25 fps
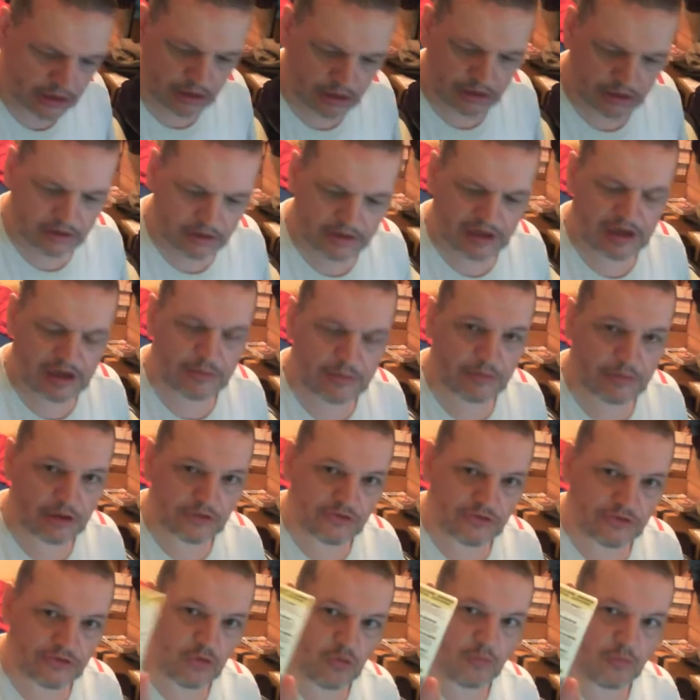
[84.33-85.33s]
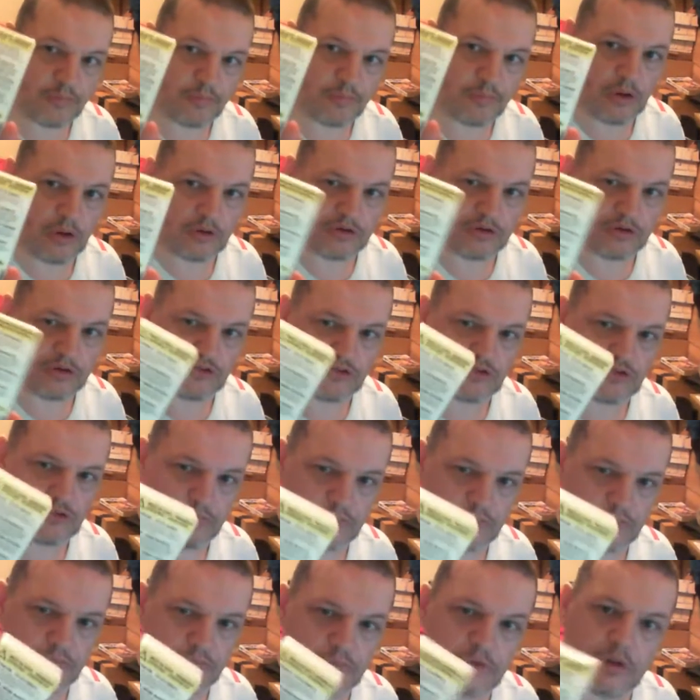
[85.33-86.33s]
in this little box.
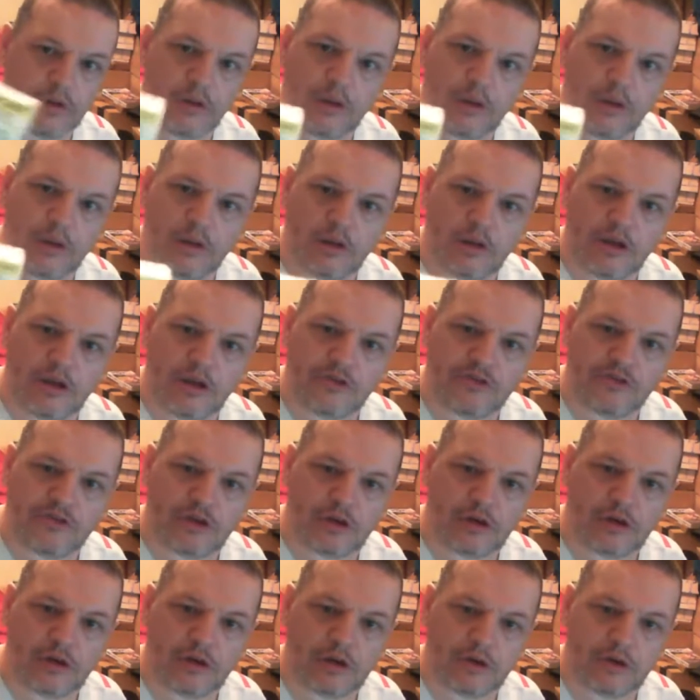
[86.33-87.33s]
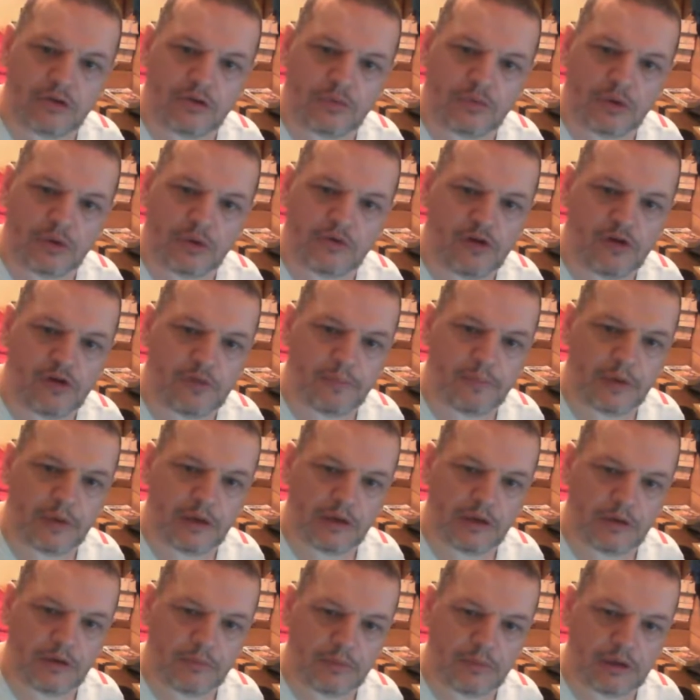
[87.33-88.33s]
It's a
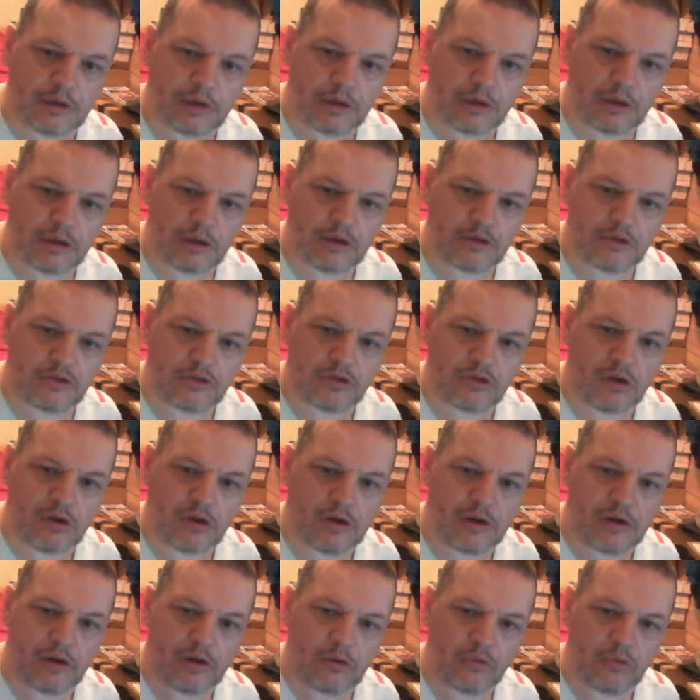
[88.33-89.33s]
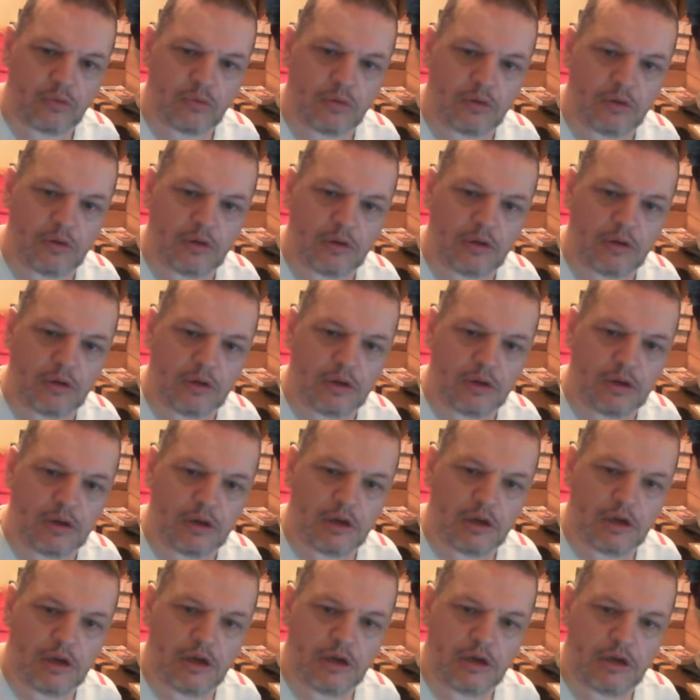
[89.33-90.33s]
25mm dio
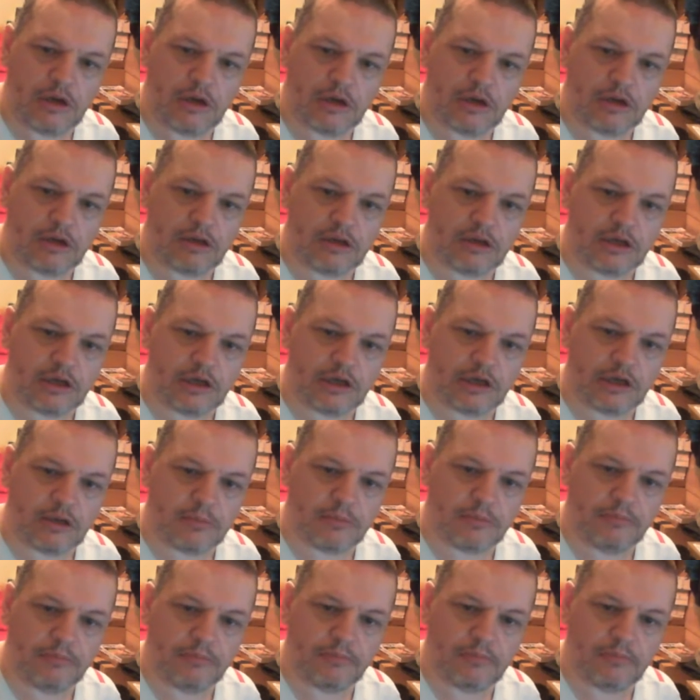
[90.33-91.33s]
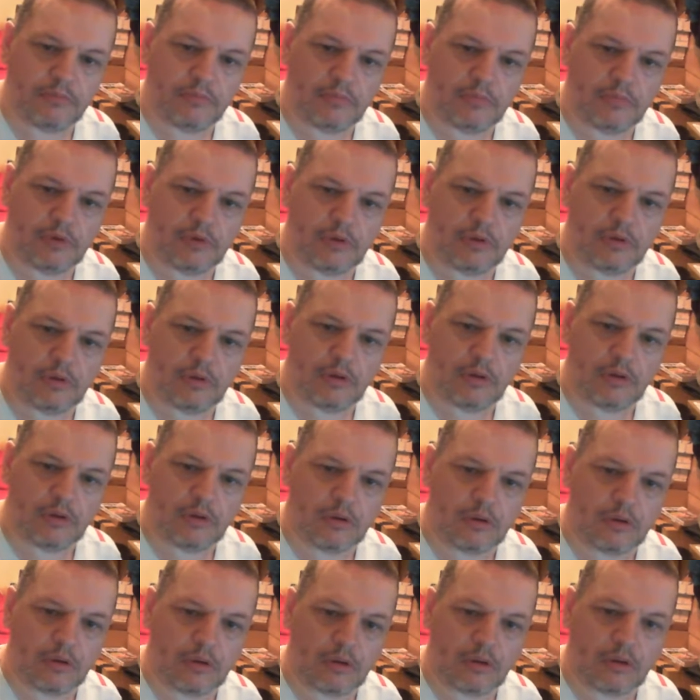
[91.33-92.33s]
neodymium
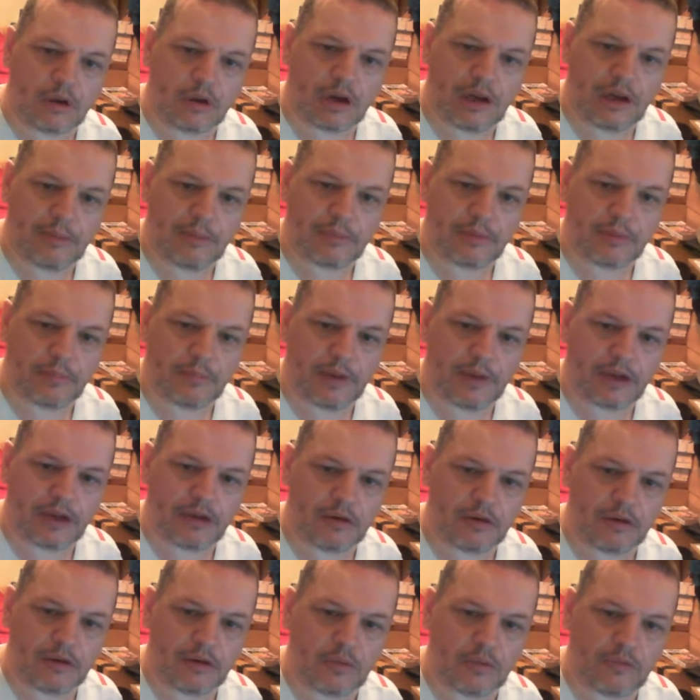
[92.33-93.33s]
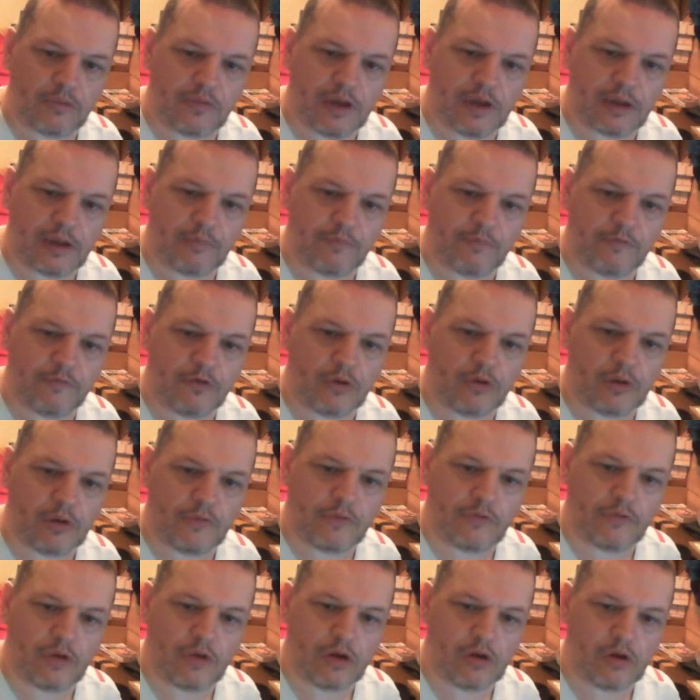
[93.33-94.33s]
clamping magnet with M5
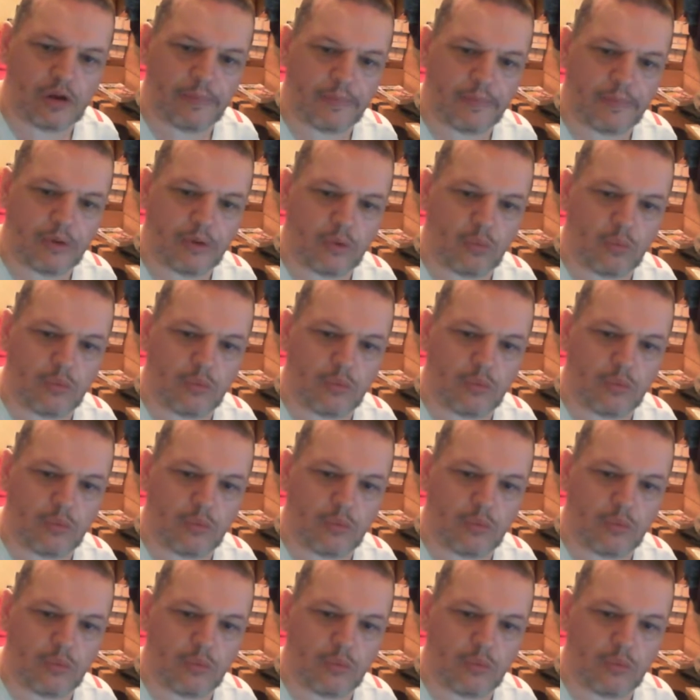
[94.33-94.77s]
eye bolt